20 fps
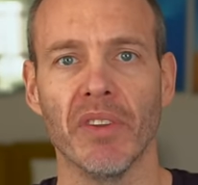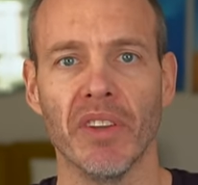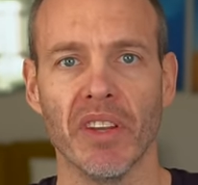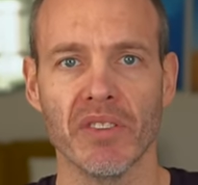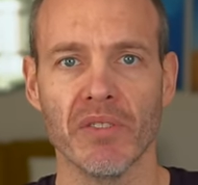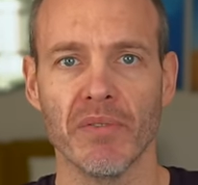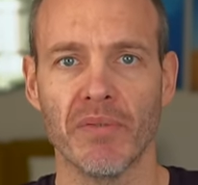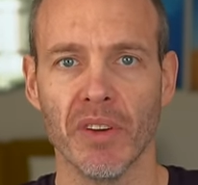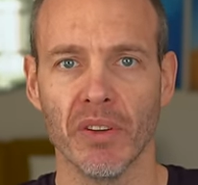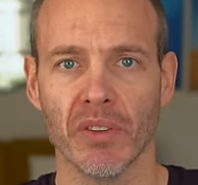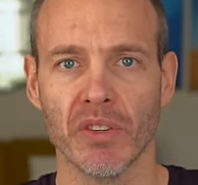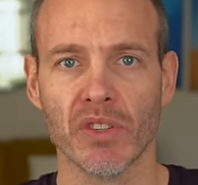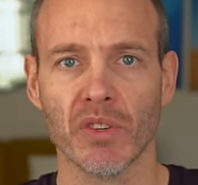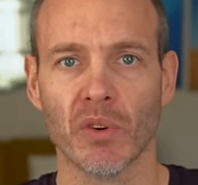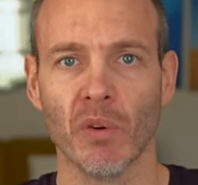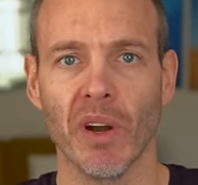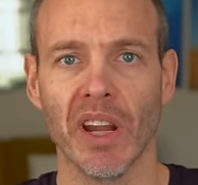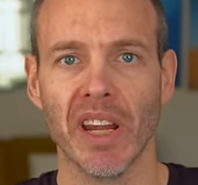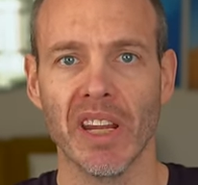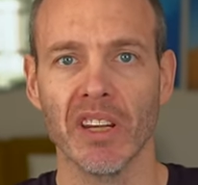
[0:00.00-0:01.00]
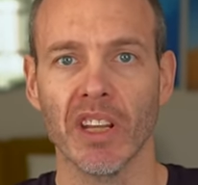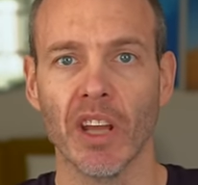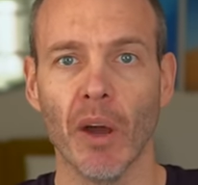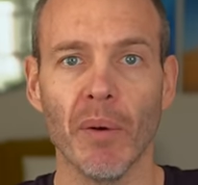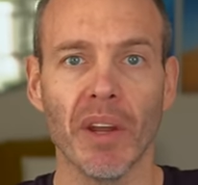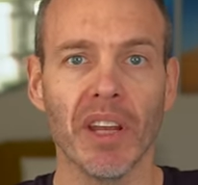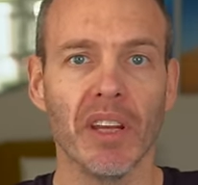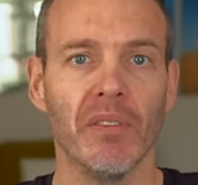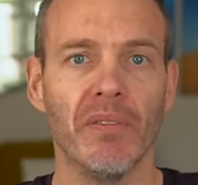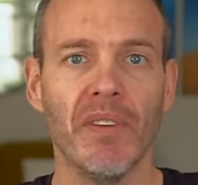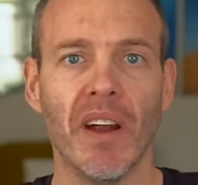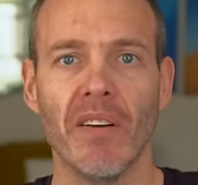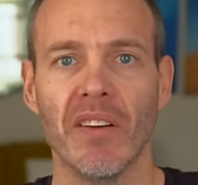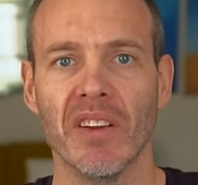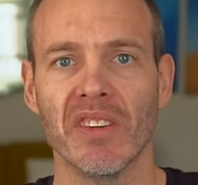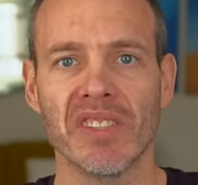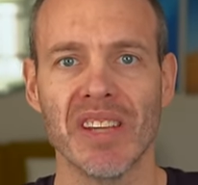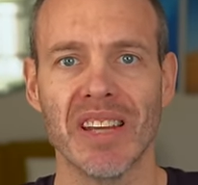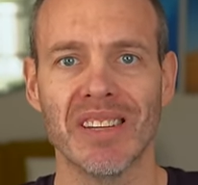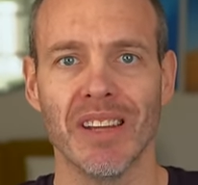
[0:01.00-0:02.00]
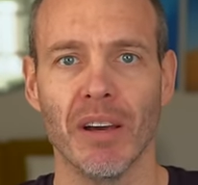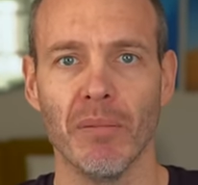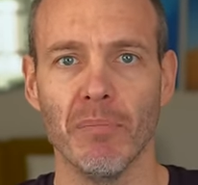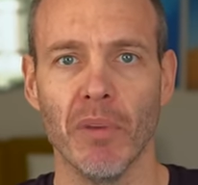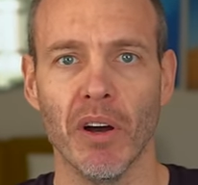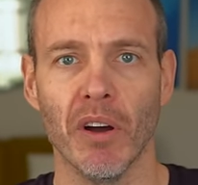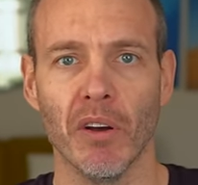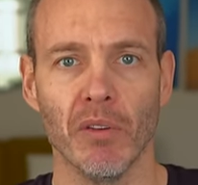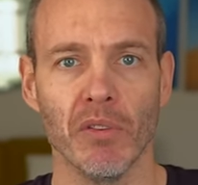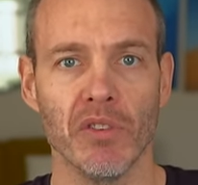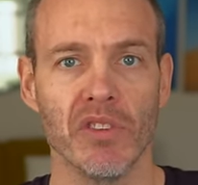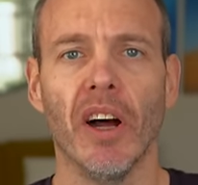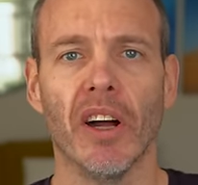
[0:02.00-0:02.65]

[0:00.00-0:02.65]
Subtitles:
that doesn't fit on the screen, going into various setup modes,